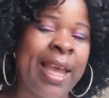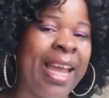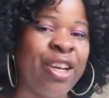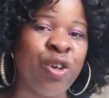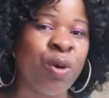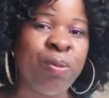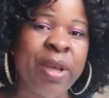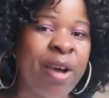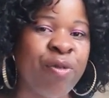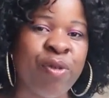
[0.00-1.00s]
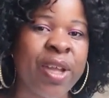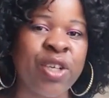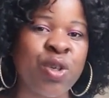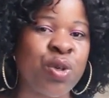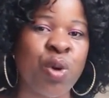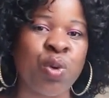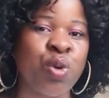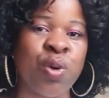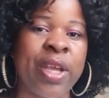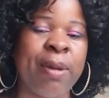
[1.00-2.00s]
And don't be afraid to talk
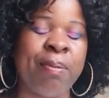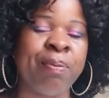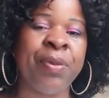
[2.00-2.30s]
to Him